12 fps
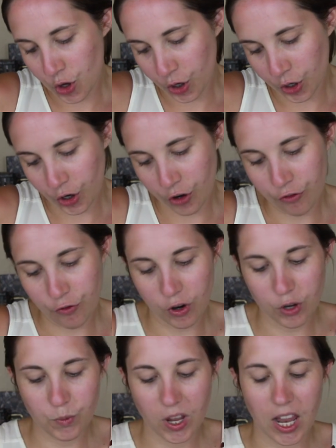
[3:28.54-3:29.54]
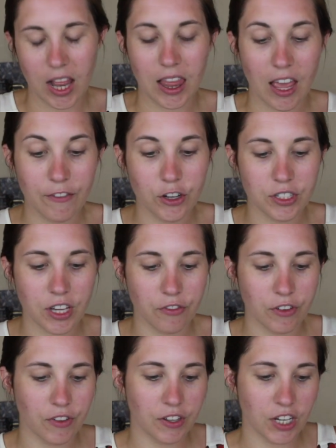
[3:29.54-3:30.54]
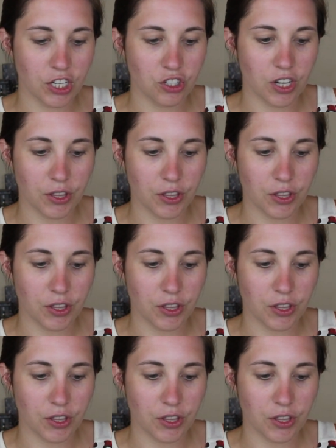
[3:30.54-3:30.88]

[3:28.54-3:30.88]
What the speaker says: PUR 4-in-1 Love Your Selfie foundation.